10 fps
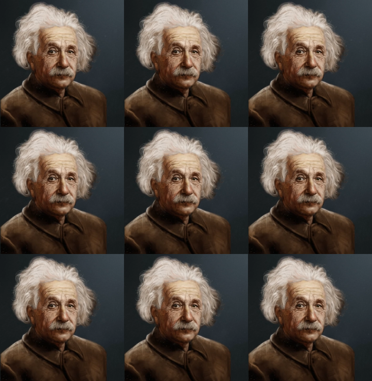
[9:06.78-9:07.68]

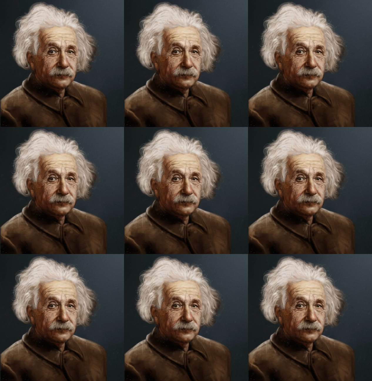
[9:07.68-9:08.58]

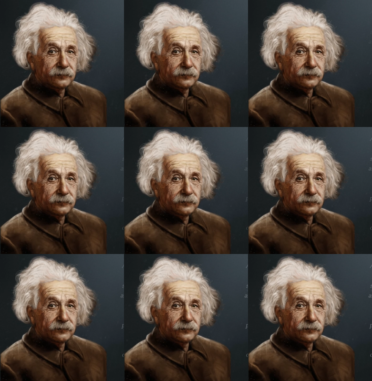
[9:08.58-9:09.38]
Nothing is said.